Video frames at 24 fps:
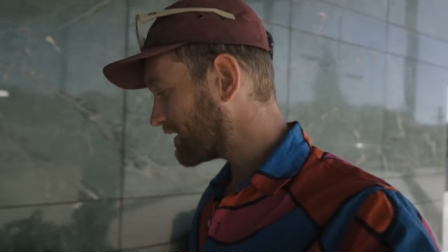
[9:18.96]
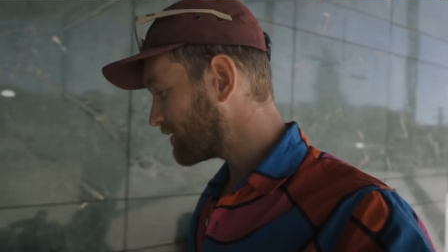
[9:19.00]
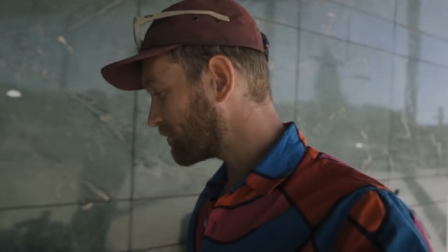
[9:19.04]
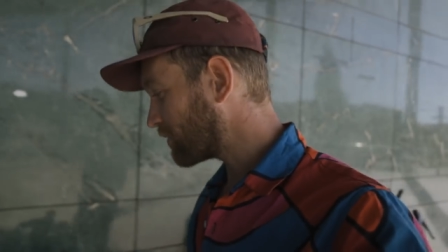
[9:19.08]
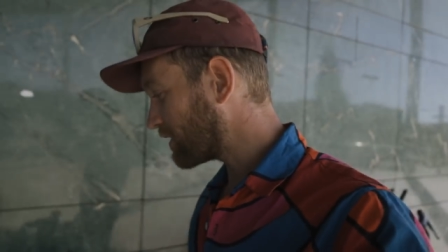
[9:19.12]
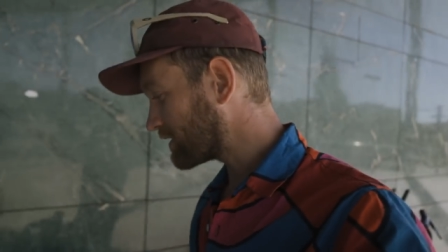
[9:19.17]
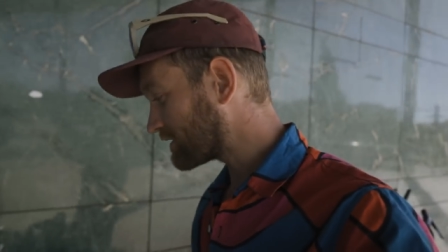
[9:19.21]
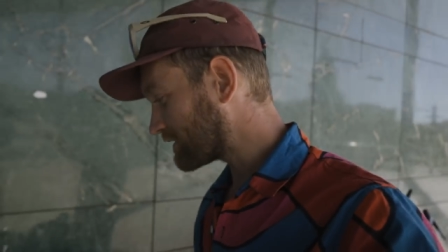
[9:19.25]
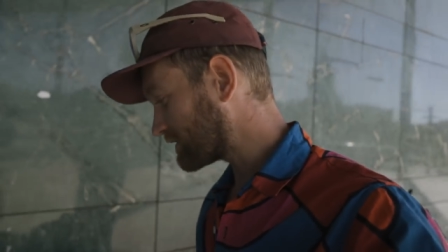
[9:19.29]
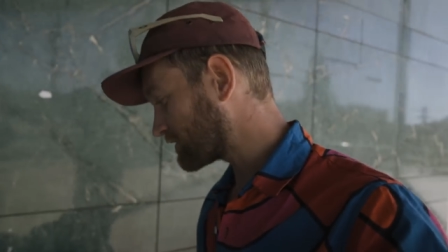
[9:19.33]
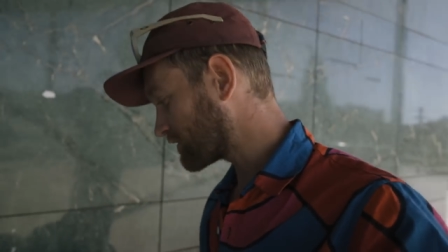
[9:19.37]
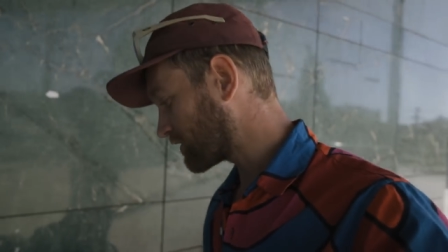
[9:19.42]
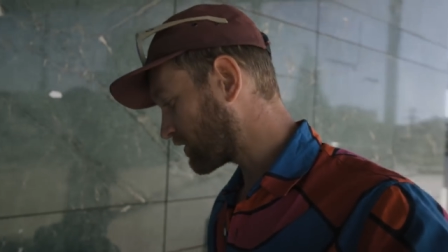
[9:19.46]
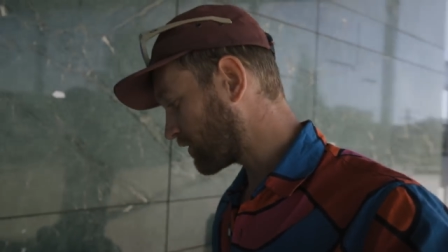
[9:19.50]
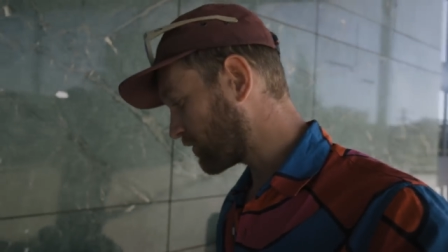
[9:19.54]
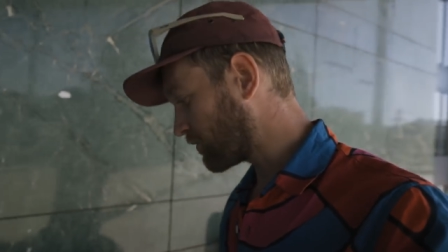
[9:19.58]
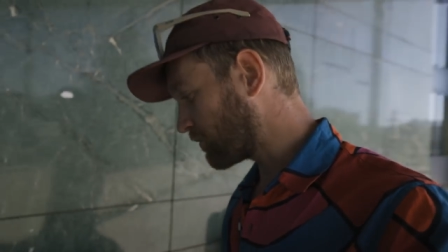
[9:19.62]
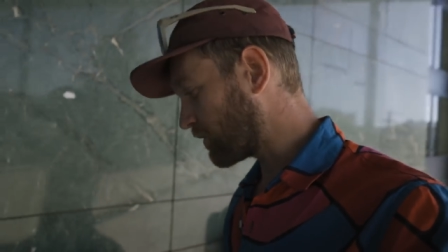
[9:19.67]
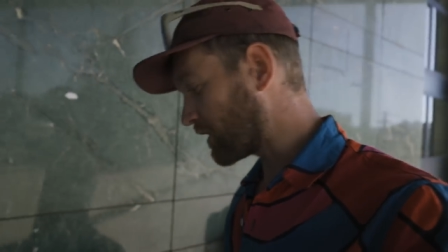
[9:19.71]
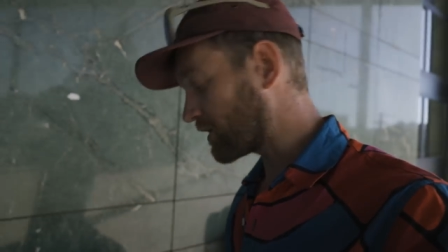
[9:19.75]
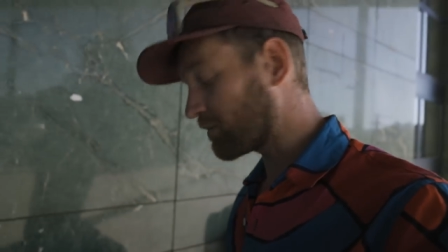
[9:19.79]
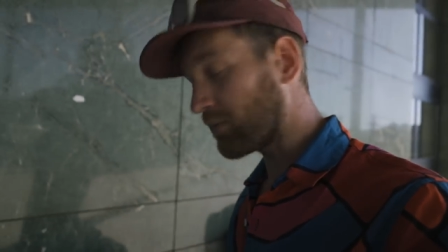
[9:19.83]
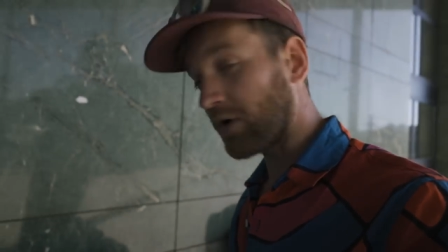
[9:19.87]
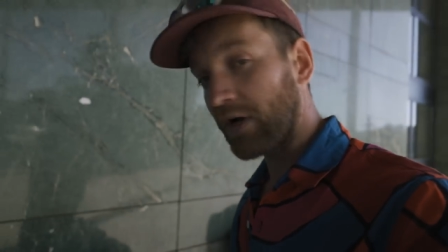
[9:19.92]
wanted to go
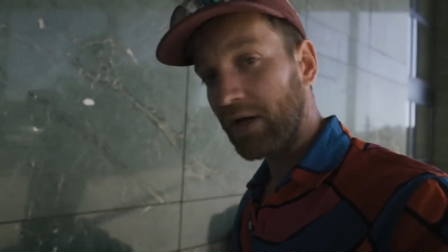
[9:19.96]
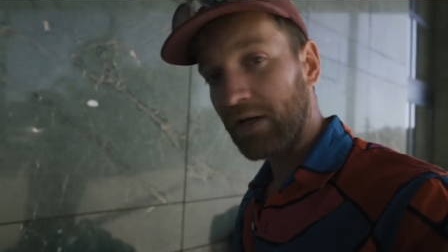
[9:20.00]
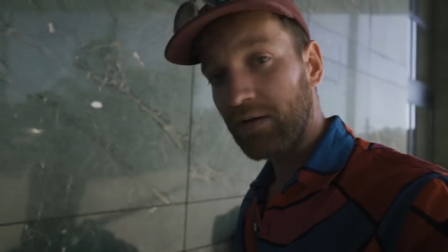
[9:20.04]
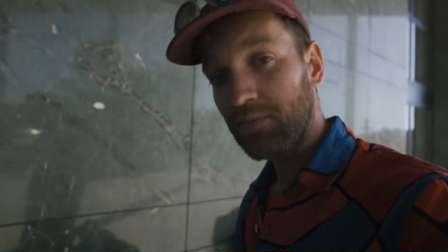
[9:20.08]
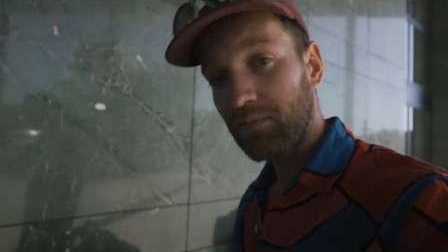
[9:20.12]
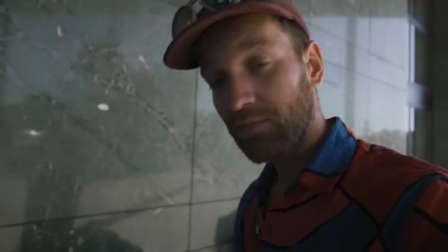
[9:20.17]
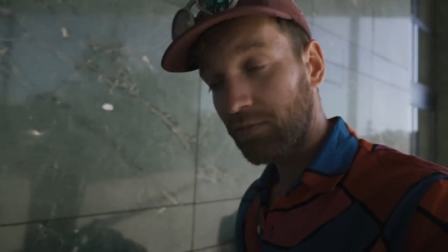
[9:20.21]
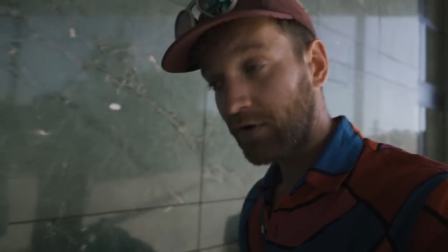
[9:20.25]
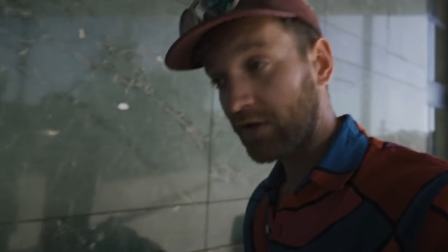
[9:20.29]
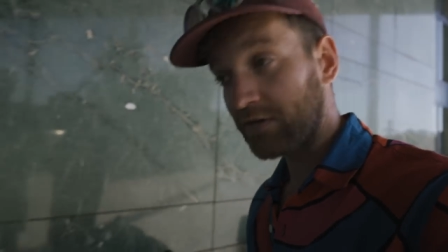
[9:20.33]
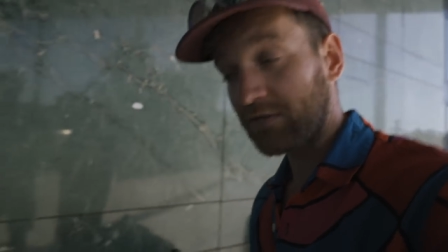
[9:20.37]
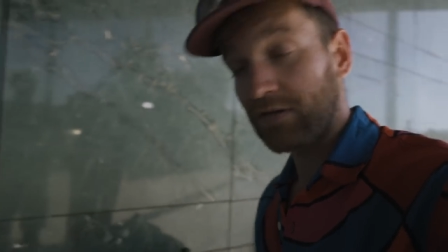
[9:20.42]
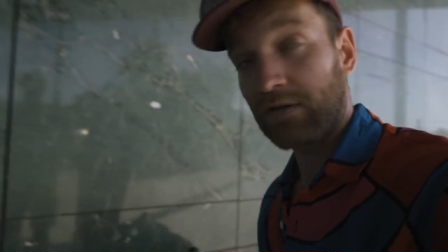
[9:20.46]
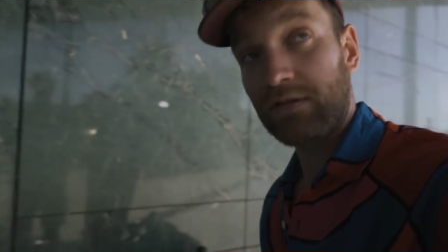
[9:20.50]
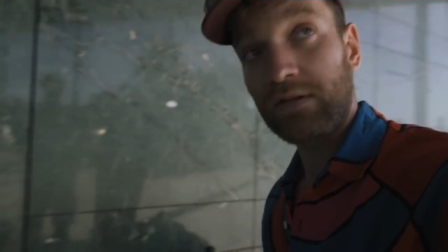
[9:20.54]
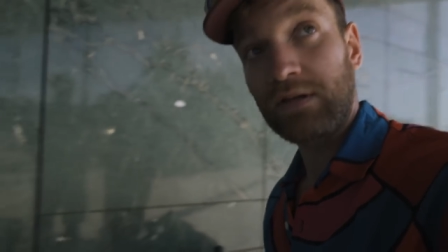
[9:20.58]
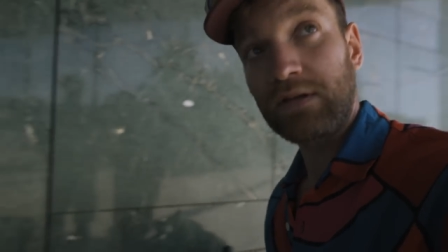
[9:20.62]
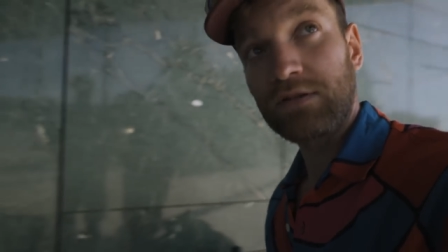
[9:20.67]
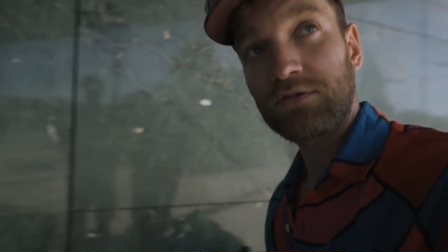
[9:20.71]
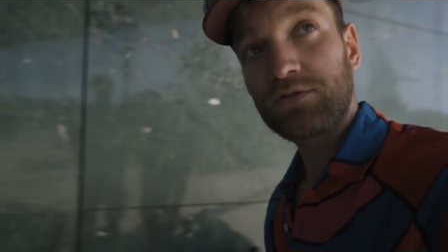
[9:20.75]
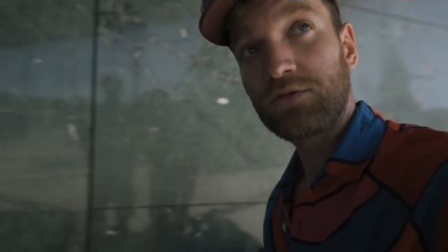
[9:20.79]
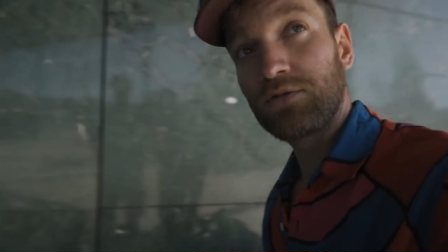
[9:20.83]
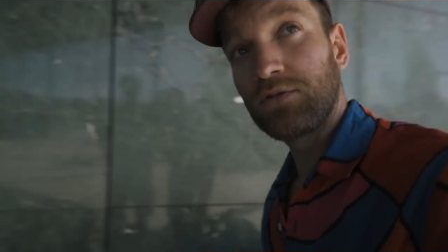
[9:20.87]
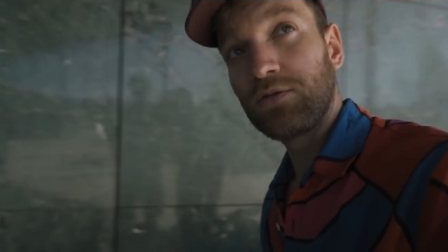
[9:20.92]
one by because I think
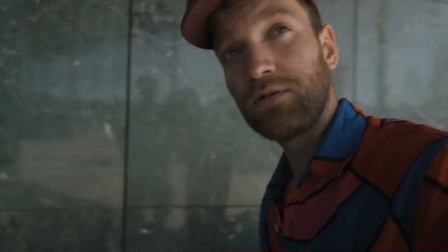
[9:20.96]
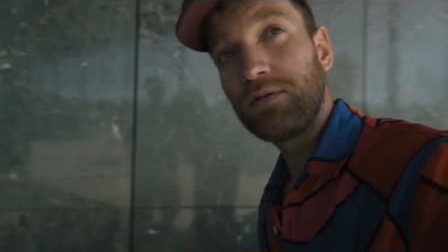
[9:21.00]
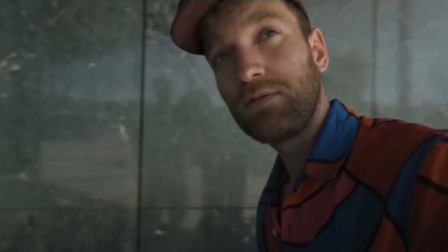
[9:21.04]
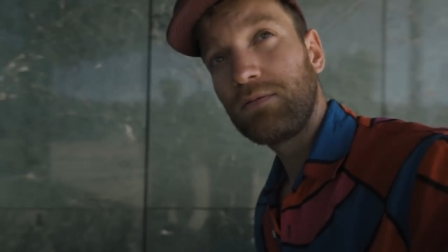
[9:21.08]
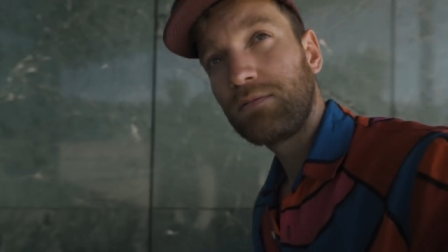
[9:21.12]
it's cool.